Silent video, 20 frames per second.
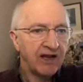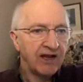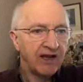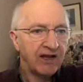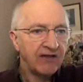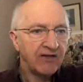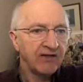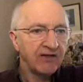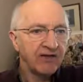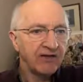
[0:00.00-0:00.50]

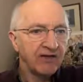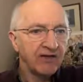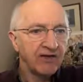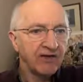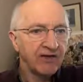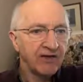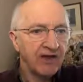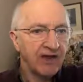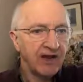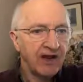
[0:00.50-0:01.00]
is
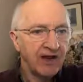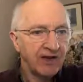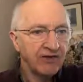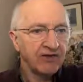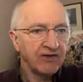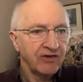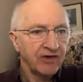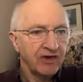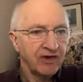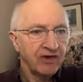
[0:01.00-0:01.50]

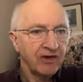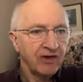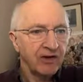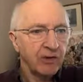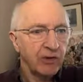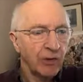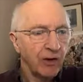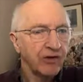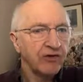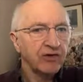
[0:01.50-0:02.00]
actually
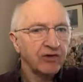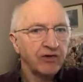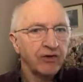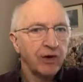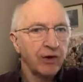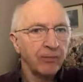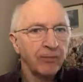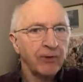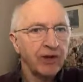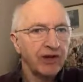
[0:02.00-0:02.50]
quite a
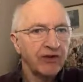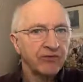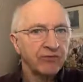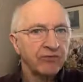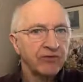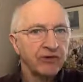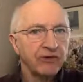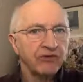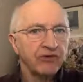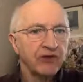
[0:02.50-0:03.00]
complex
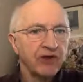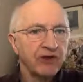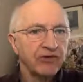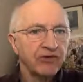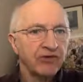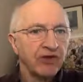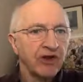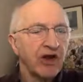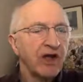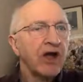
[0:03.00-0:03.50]

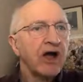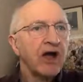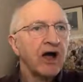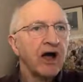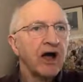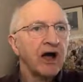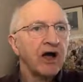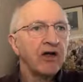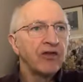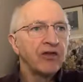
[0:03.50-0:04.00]
process.
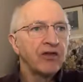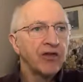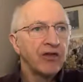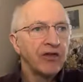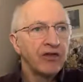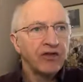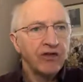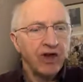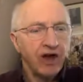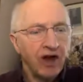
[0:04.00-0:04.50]
The
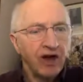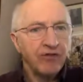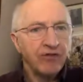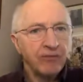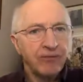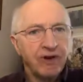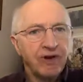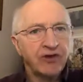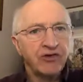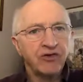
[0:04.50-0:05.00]

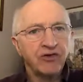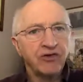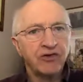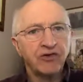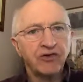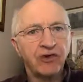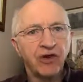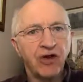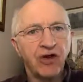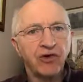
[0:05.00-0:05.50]
hiring
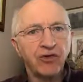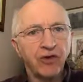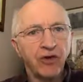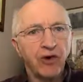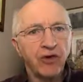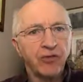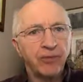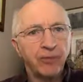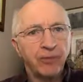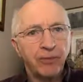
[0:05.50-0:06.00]
managers are
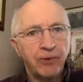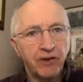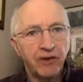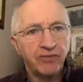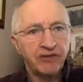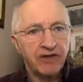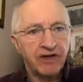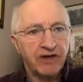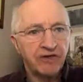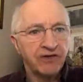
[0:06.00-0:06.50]
not
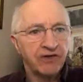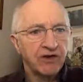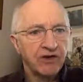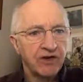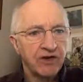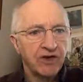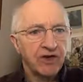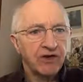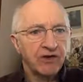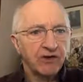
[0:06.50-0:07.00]
perfect
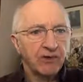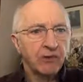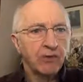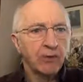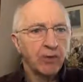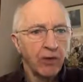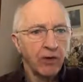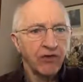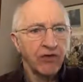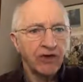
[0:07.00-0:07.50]
in
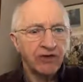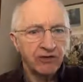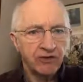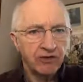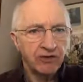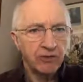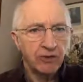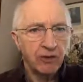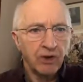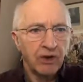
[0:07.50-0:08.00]
what they
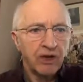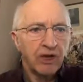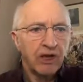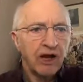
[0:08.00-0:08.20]
do,